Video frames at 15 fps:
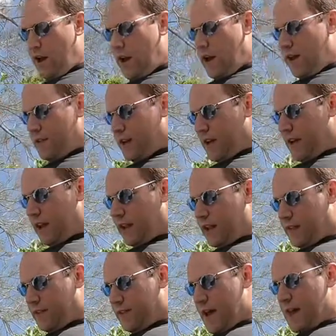I think I got like
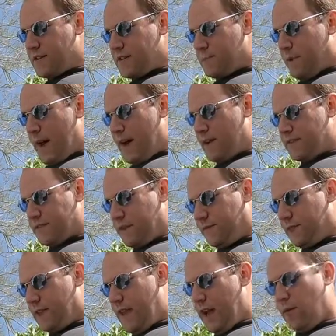1,000 pounds left
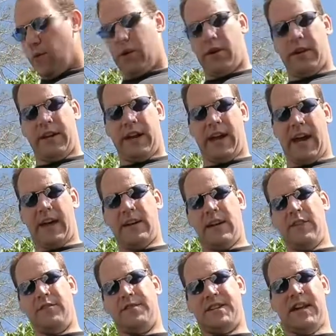in that one, and I got
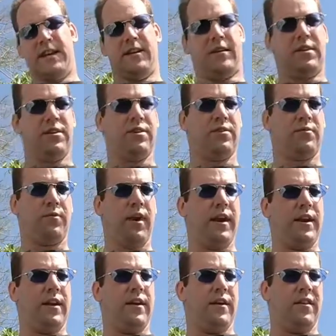another tank right
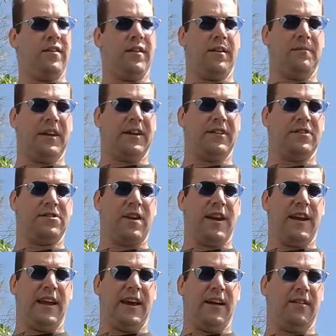here. I'm not going to drag
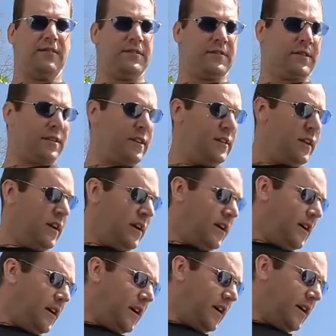it out.
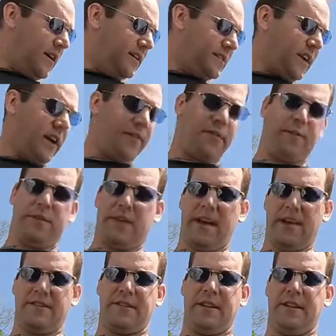It's got
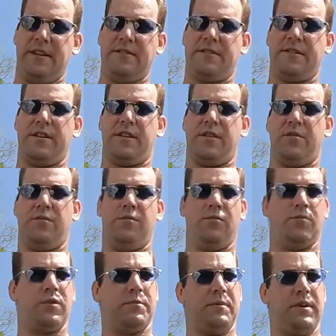3,000 in it, so
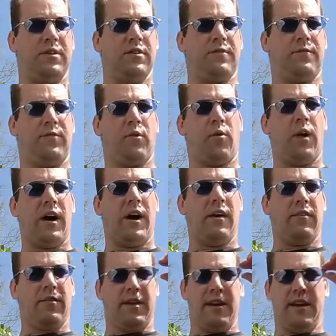it'll be good for a
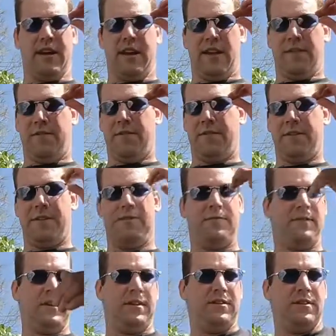while. And at 15
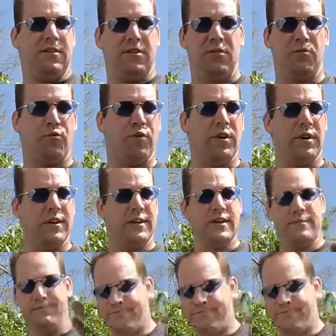feet, you know, you really,